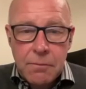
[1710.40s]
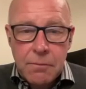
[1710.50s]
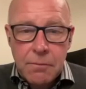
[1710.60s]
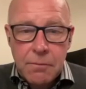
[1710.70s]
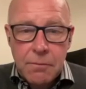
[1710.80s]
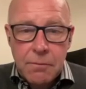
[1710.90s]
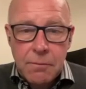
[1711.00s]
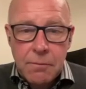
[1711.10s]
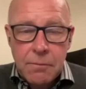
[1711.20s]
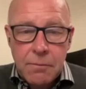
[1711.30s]

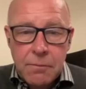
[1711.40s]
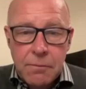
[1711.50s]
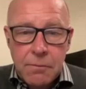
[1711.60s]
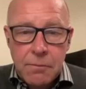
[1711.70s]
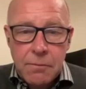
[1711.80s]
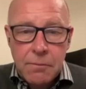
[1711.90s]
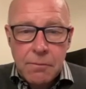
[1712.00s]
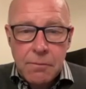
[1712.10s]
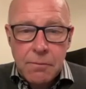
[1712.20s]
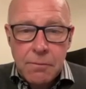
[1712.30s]

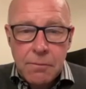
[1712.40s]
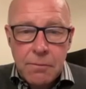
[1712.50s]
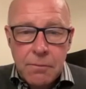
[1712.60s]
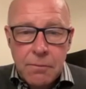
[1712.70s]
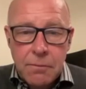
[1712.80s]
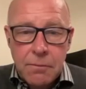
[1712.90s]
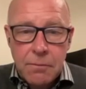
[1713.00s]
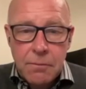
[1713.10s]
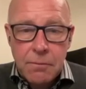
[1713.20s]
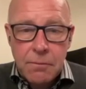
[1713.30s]

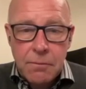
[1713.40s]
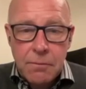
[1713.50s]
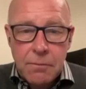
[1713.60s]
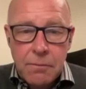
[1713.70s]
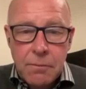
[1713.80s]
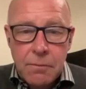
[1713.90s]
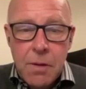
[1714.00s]
No words are spoken by the person on screen.